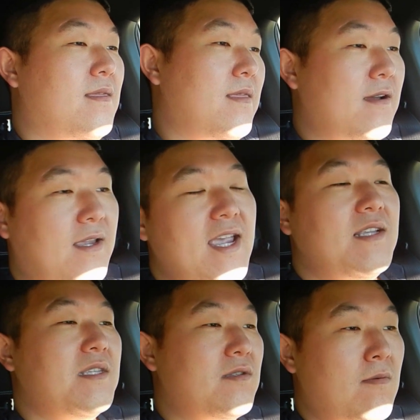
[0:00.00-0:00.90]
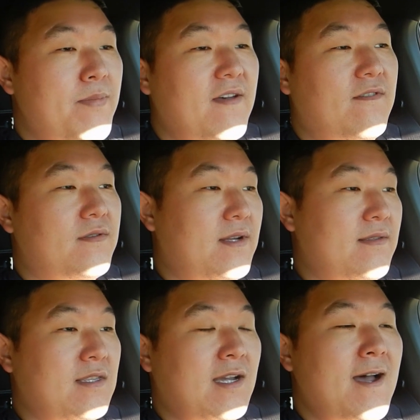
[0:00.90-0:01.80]
their cases are beveled
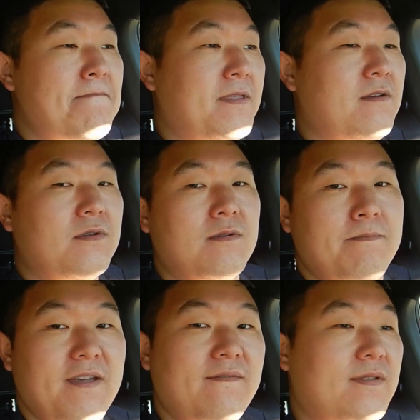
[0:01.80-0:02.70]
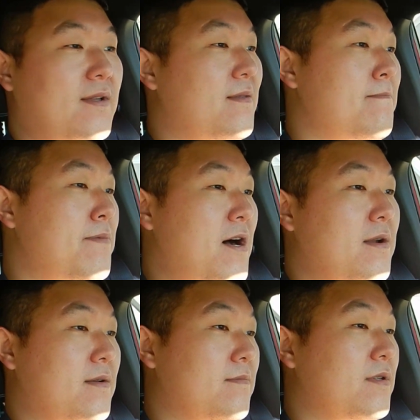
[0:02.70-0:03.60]
on the top, but they're also beveled on the
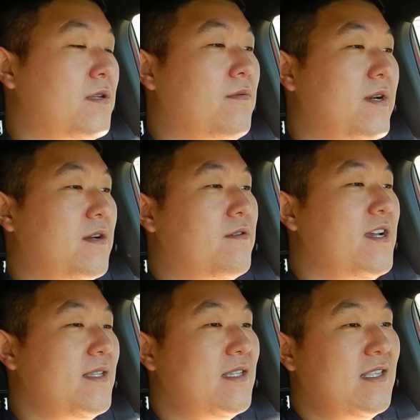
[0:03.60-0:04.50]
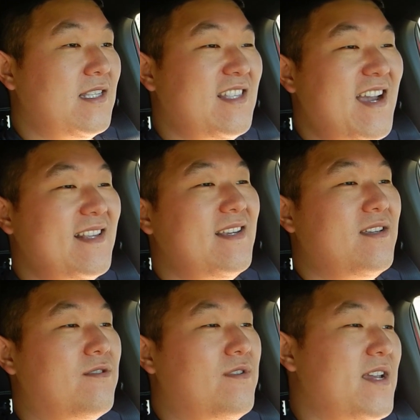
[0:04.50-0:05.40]
bottom. So what it creates is this
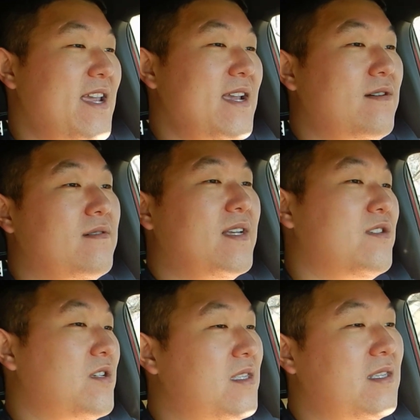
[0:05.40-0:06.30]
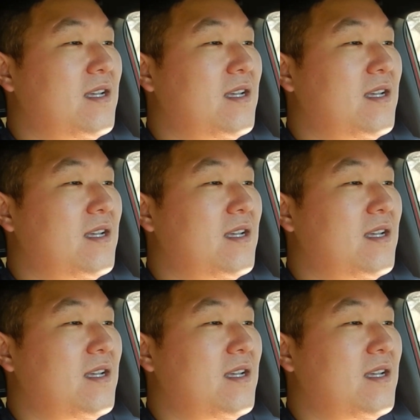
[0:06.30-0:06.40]
90-degree angle that just